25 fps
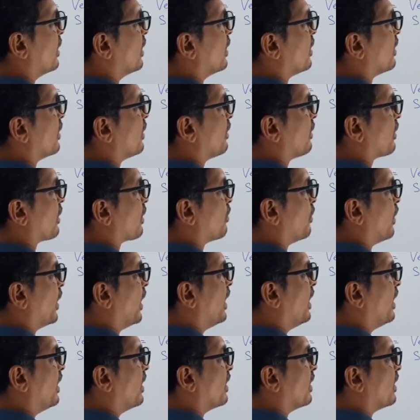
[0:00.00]
divided
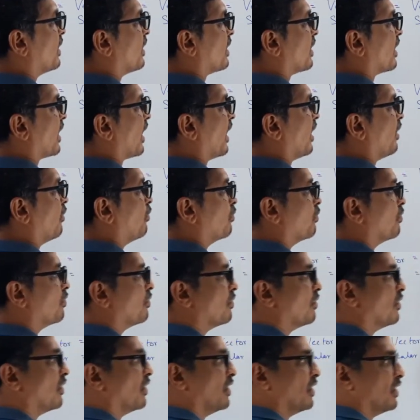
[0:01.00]
by
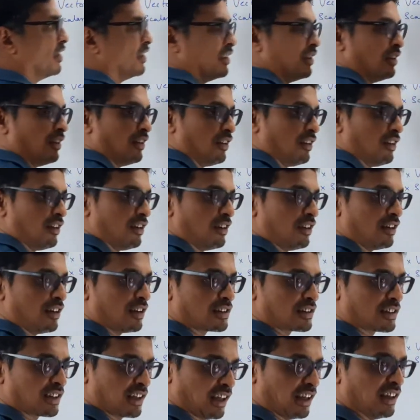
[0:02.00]
time. All are
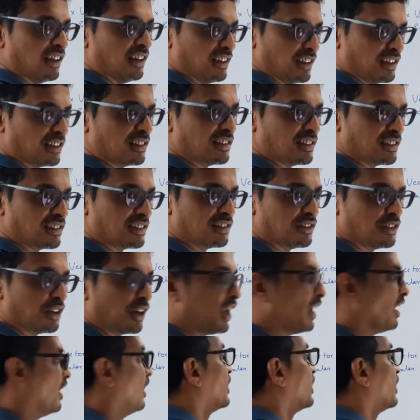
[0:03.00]
scalars. Okay, or